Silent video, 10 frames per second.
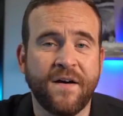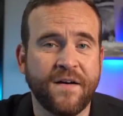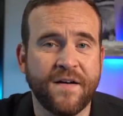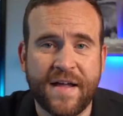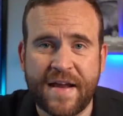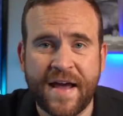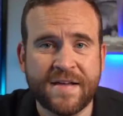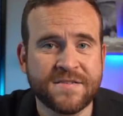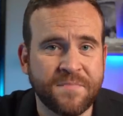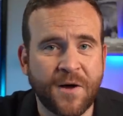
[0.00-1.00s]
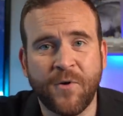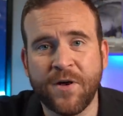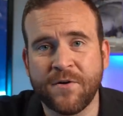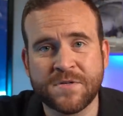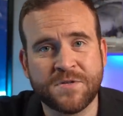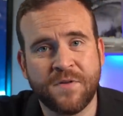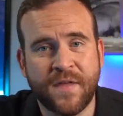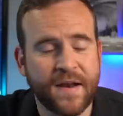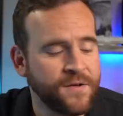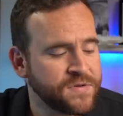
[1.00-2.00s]
Uh, and as my waiter was doing
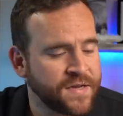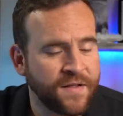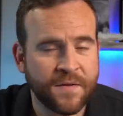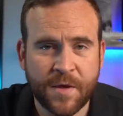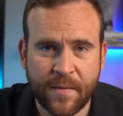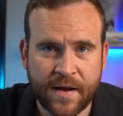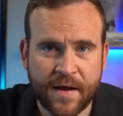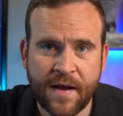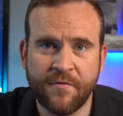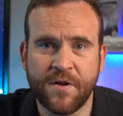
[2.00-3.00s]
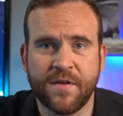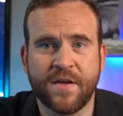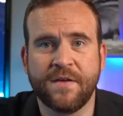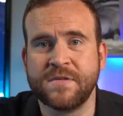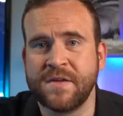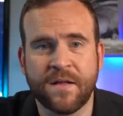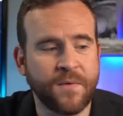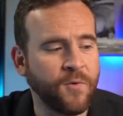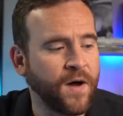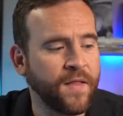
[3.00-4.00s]
that, he was telling me about everything. He was telling
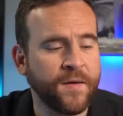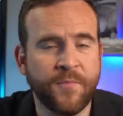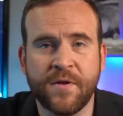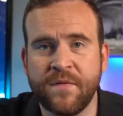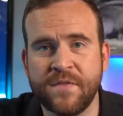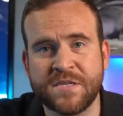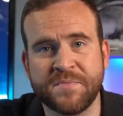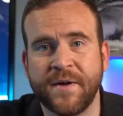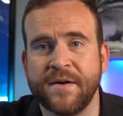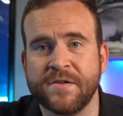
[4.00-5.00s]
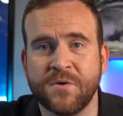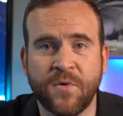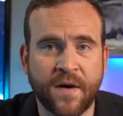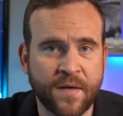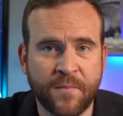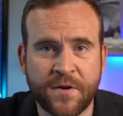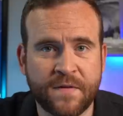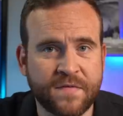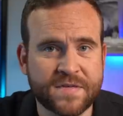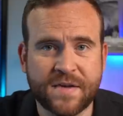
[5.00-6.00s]
me why they put in this spice or why they put
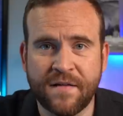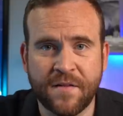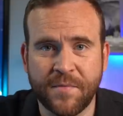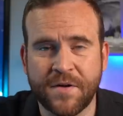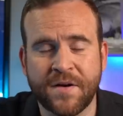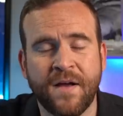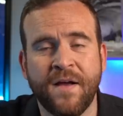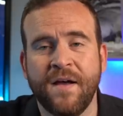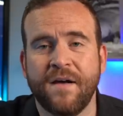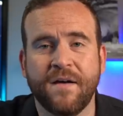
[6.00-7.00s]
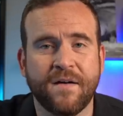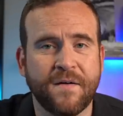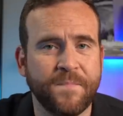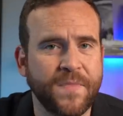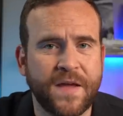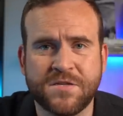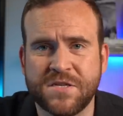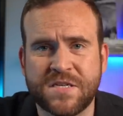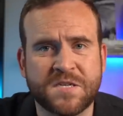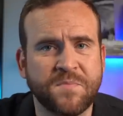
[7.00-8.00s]
in this element, uh, and
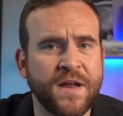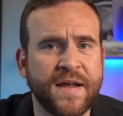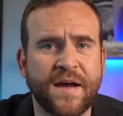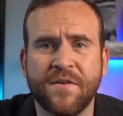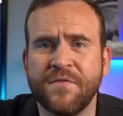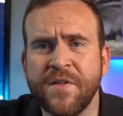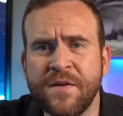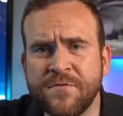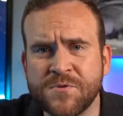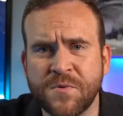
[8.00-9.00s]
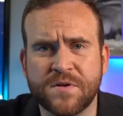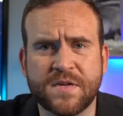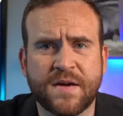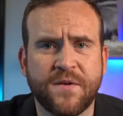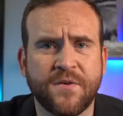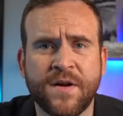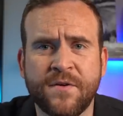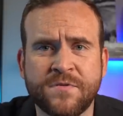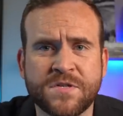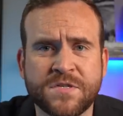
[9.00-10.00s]
just explaining how the flavors work together. And it
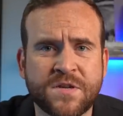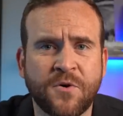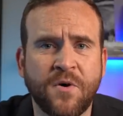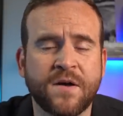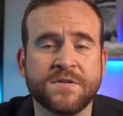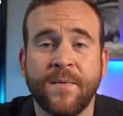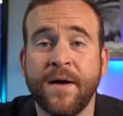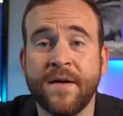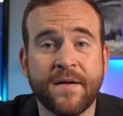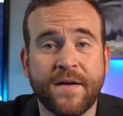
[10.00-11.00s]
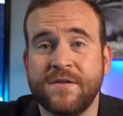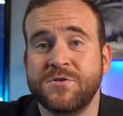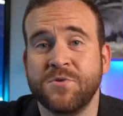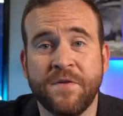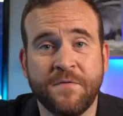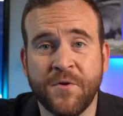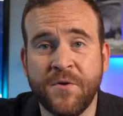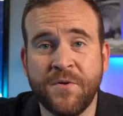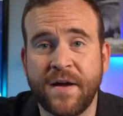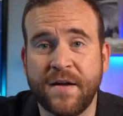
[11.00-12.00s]
was just so awesome. I enjoy
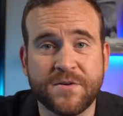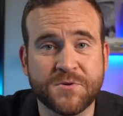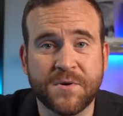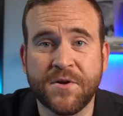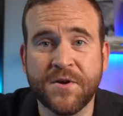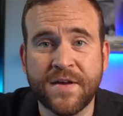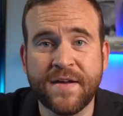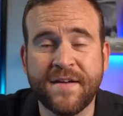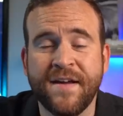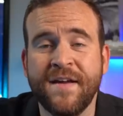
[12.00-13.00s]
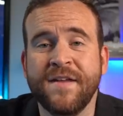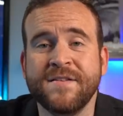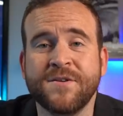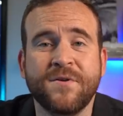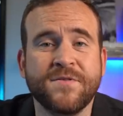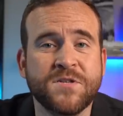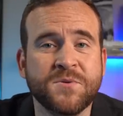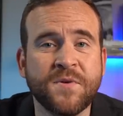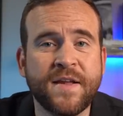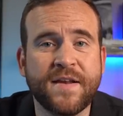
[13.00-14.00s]
food. I enjoy cooking. So it was just
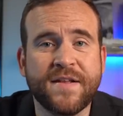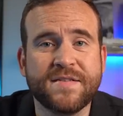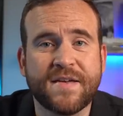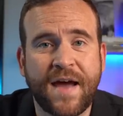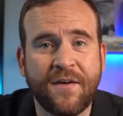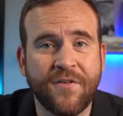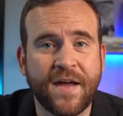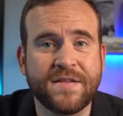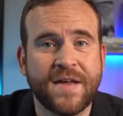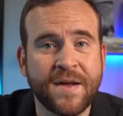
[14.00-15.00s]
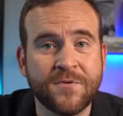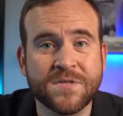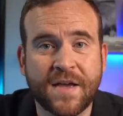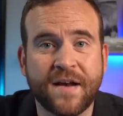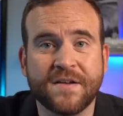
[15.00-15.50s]
really neat to have that tableside